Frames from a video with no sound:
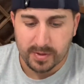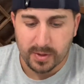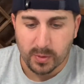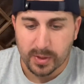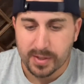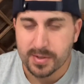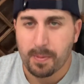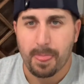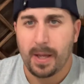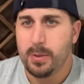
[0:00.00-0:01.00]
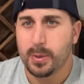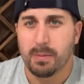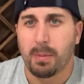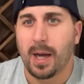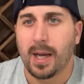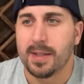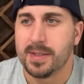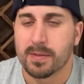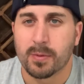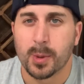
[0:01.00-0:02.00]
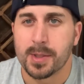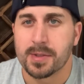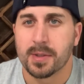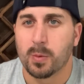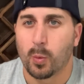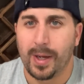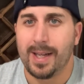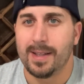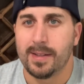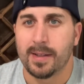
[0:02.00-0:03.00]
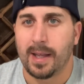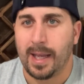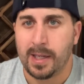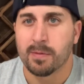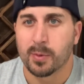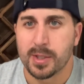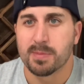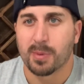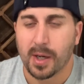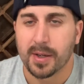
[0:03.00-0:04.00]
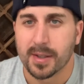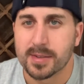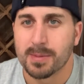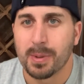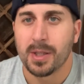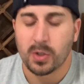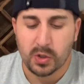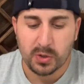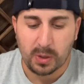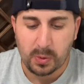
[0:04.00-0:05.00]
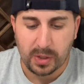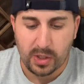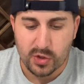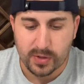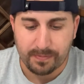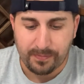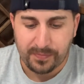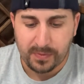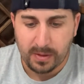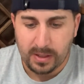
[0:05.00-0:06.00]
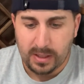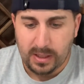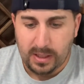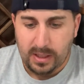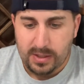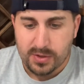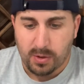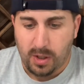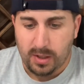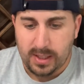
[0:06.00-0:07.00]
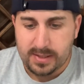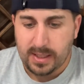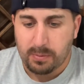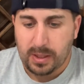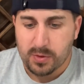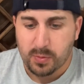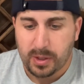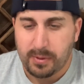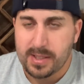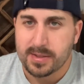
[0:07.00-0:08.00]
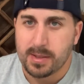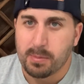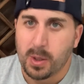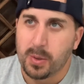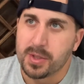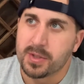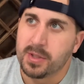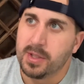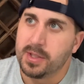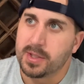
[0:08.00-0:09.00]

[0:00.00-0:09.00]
degrees. And you can buy different rated antifreeze products depending on your location. So all I did when I was winterizing the boat is